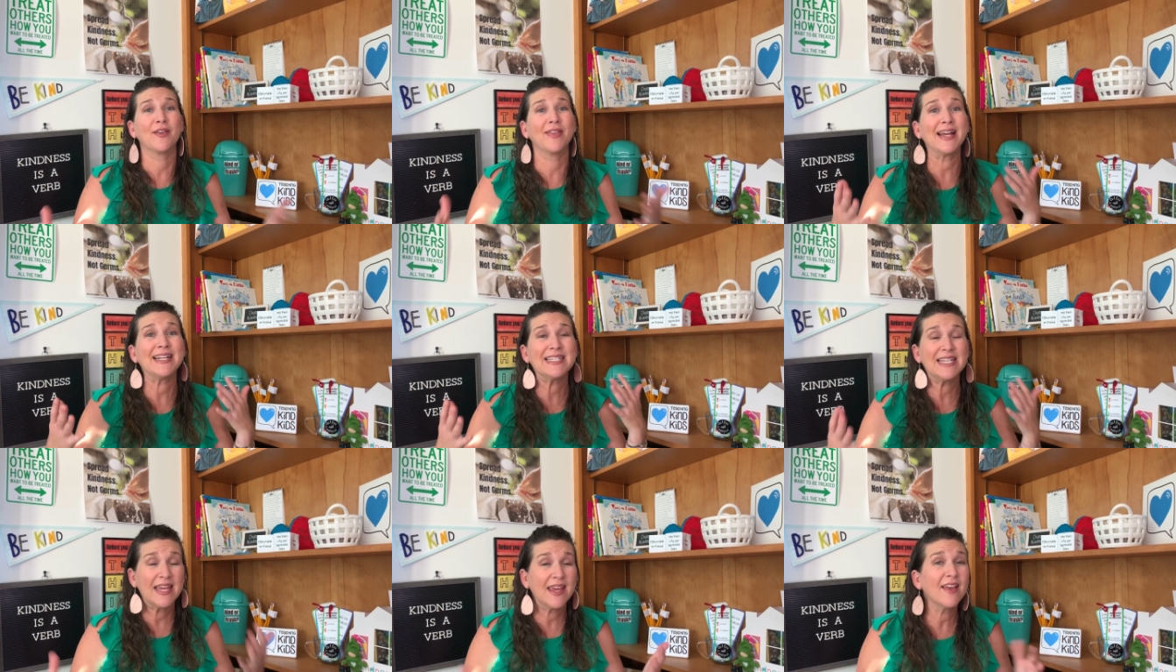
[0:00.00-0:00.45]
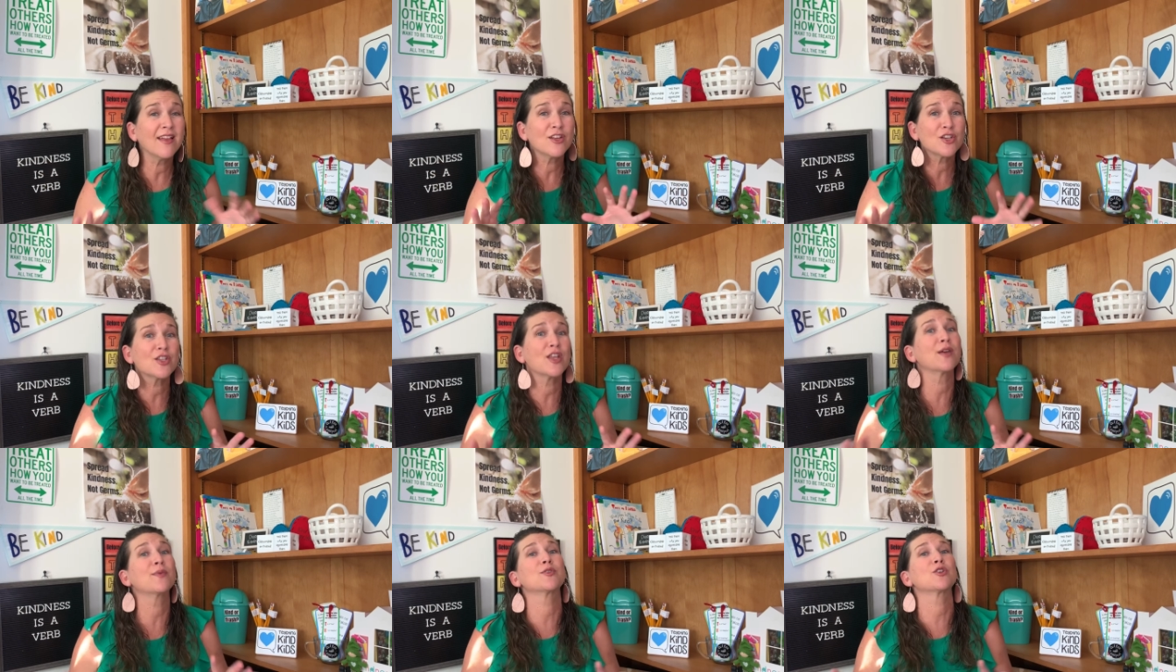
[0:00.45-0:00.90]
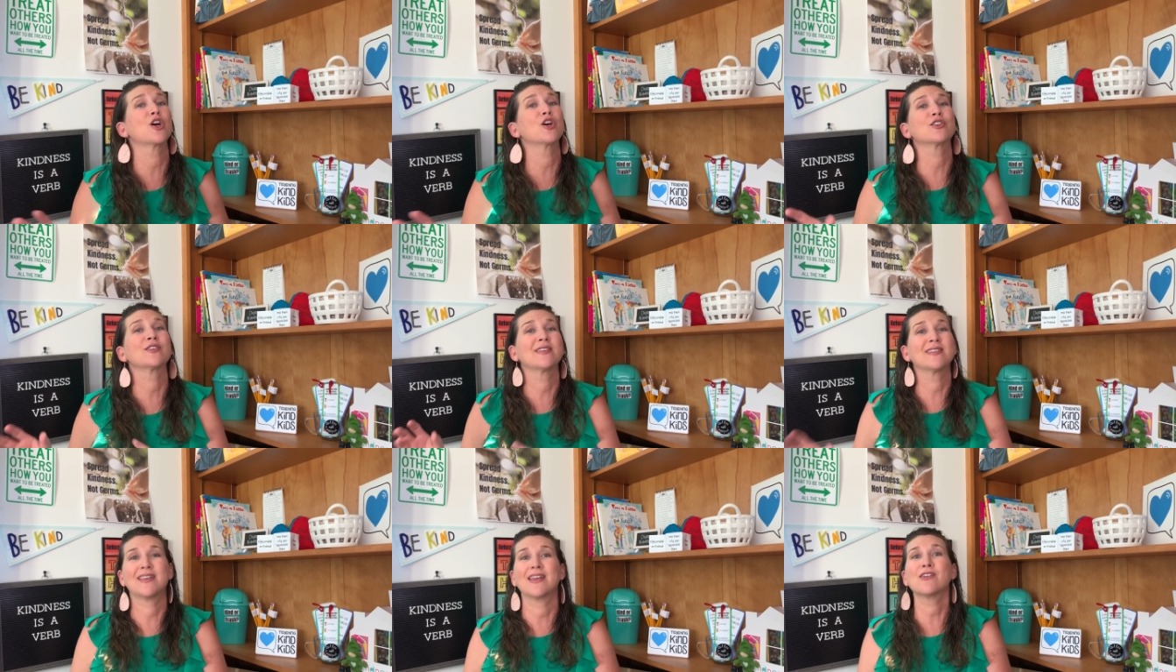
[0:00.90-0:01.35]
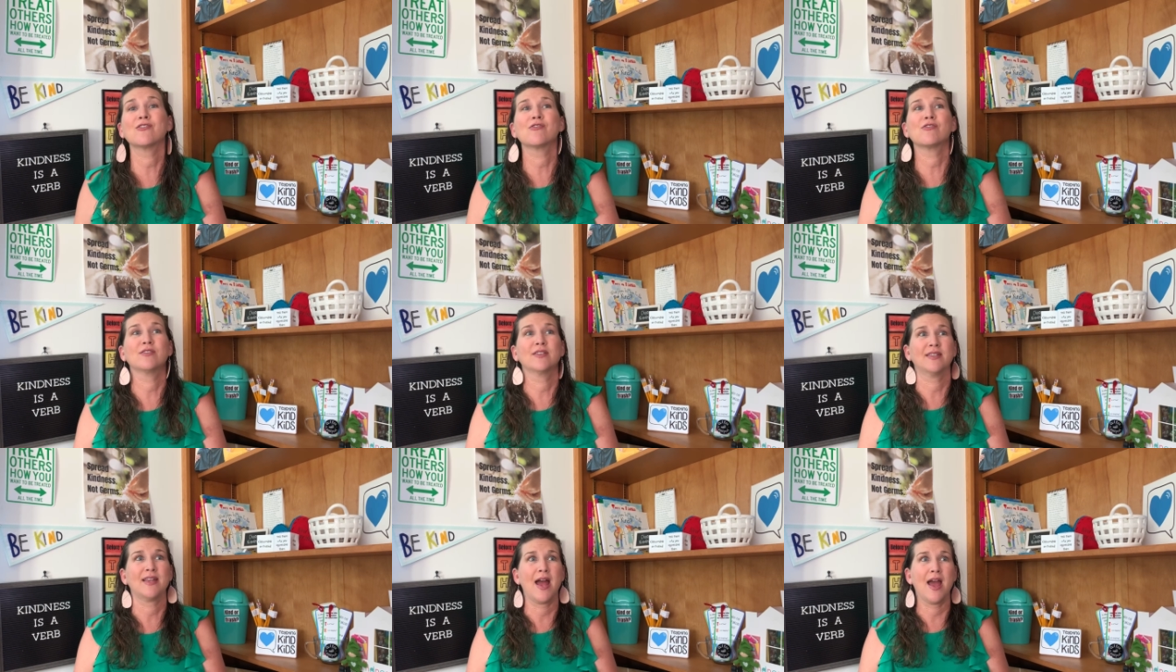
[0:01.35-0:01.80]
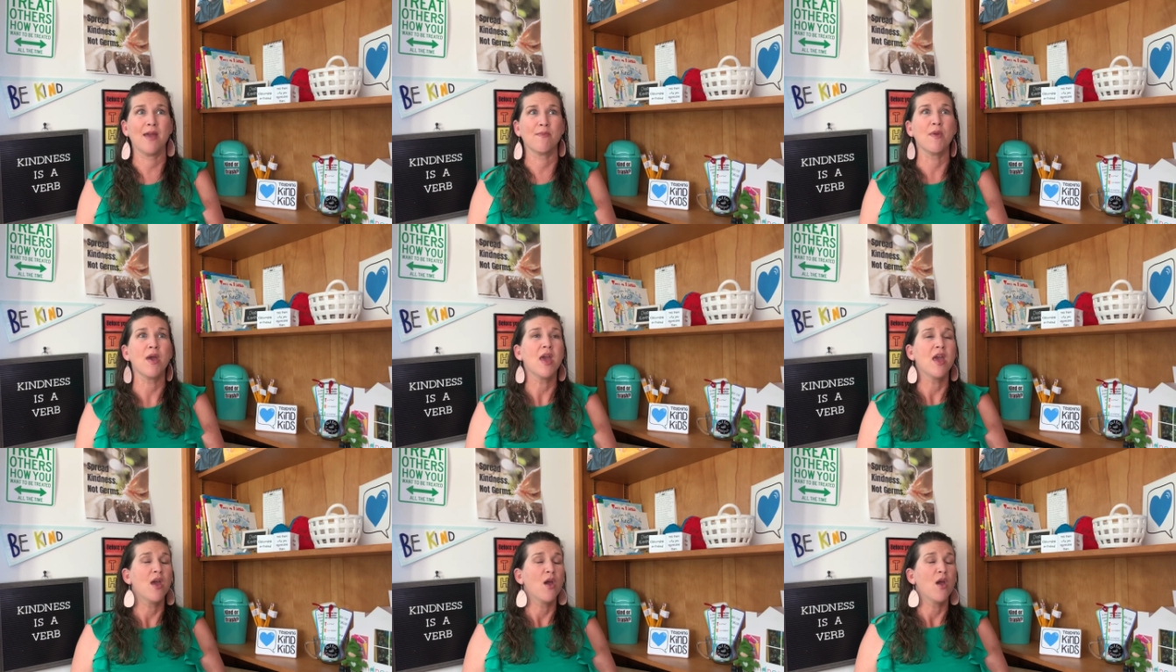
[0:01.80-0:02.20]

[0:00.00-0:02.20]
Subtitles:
That's English language arts standards time.